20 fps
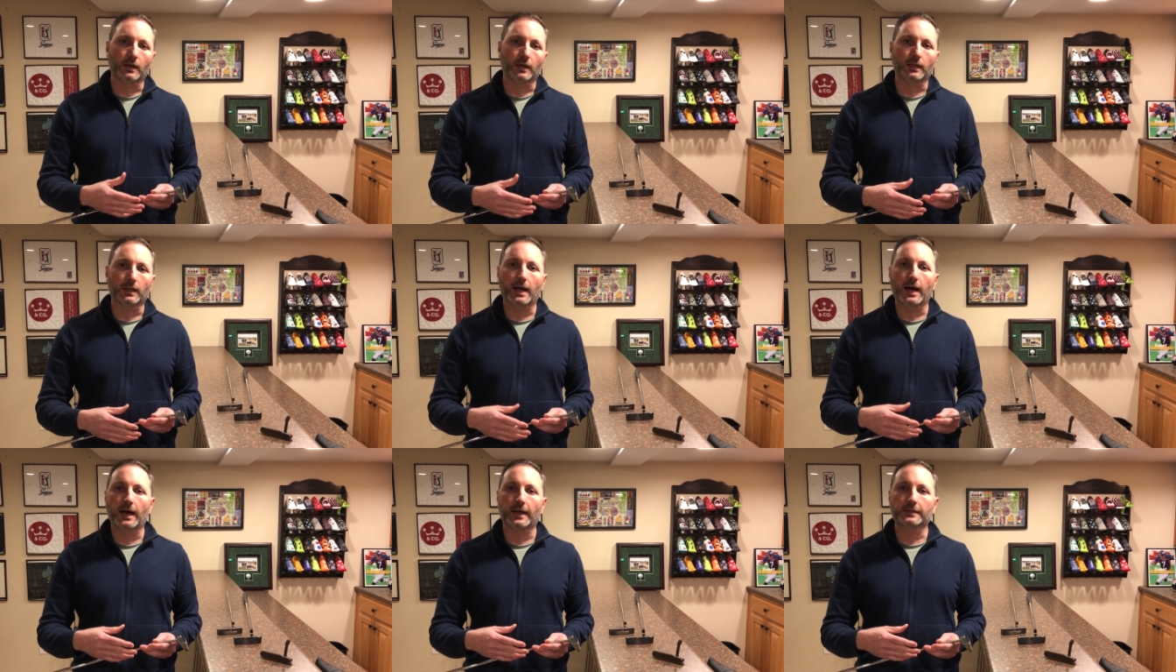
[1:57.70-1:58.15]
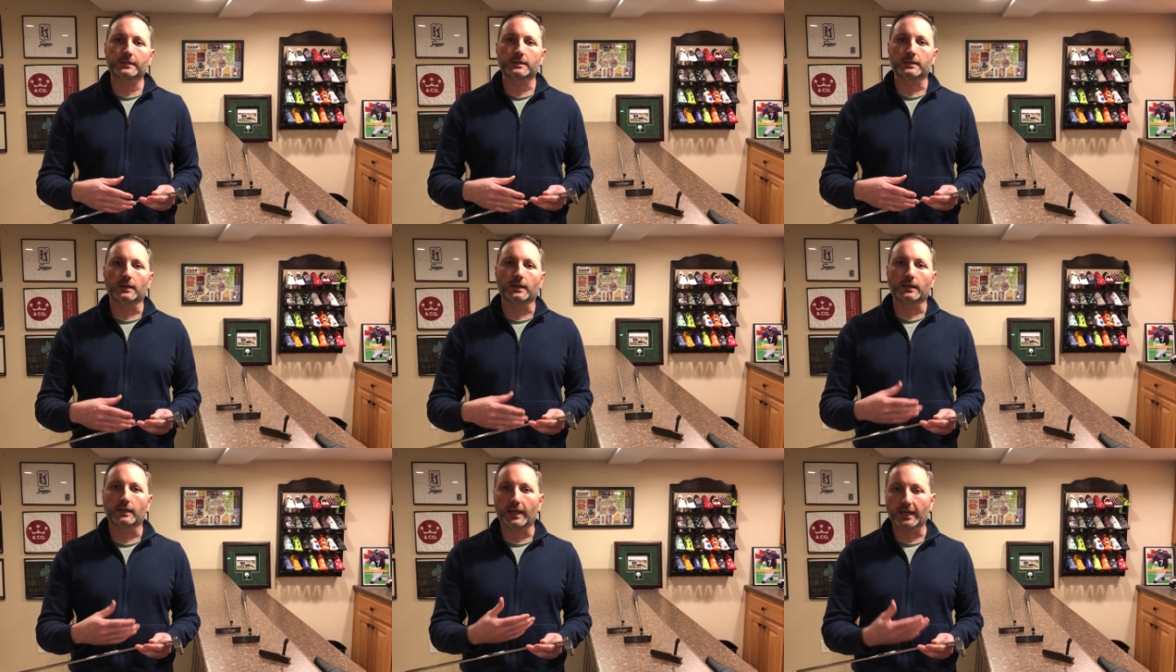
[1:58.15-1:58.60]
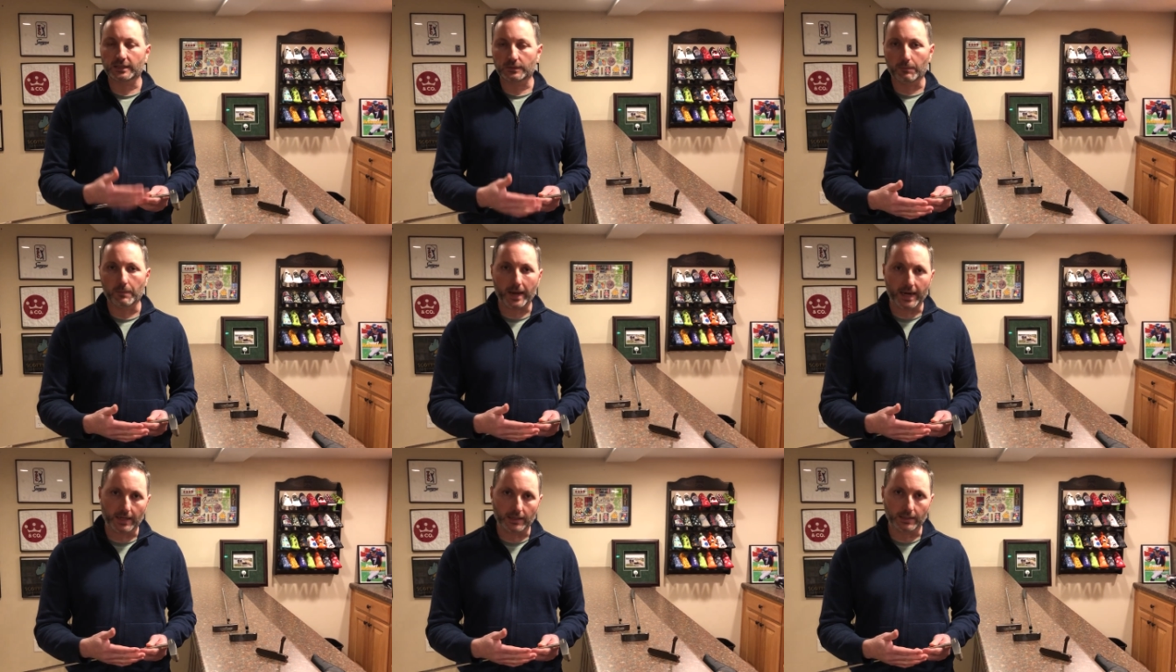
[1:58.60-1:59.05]
a lot less
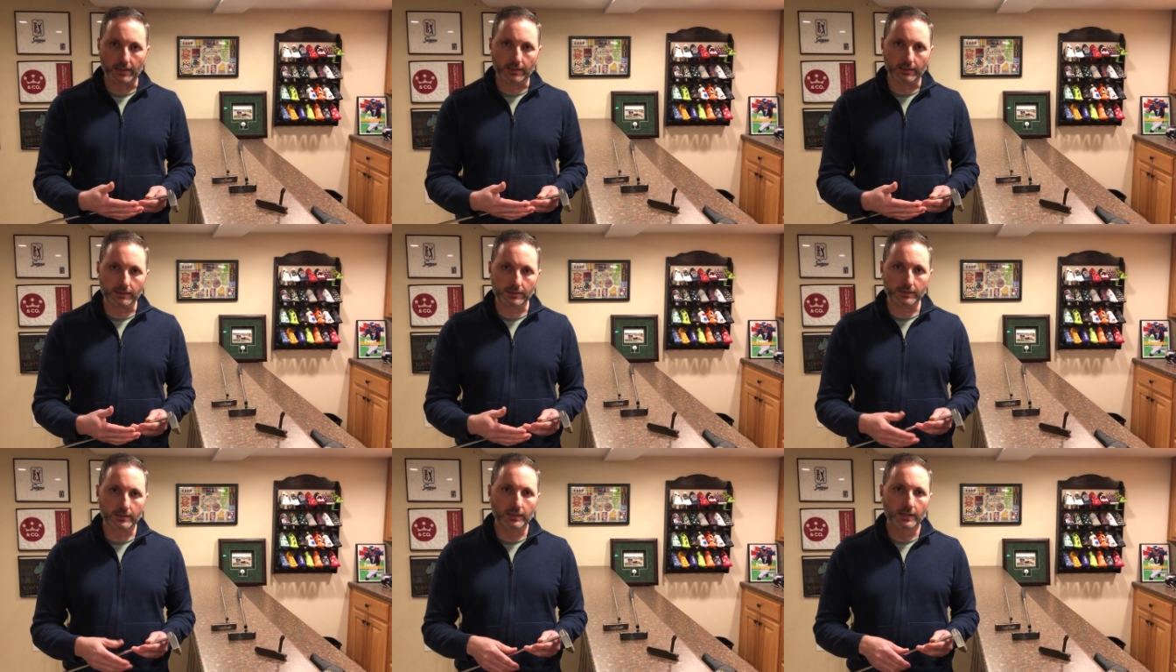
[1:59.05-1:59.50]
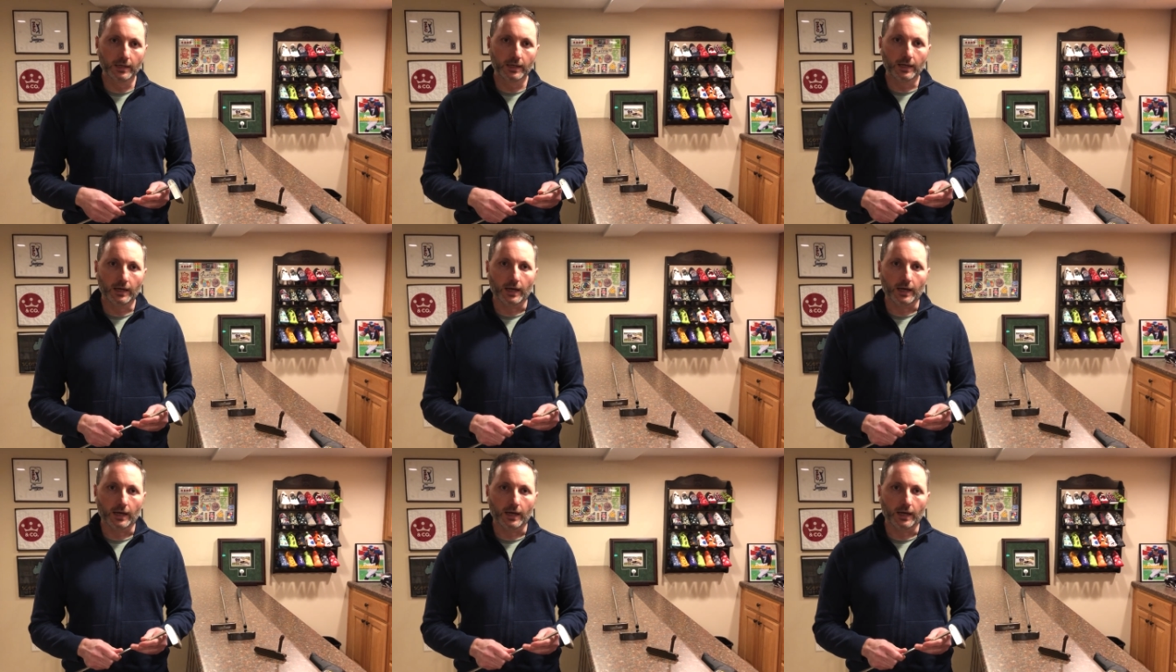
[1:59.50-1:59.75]
maintenance.